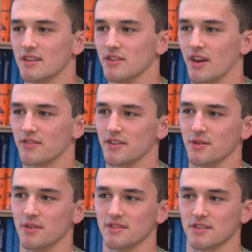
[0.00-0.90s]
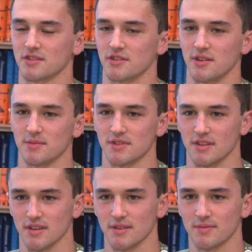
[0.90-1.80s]
you have to do these extremes
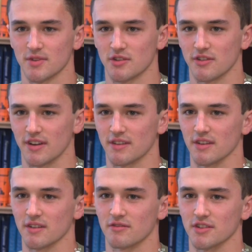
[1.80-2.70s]
to create the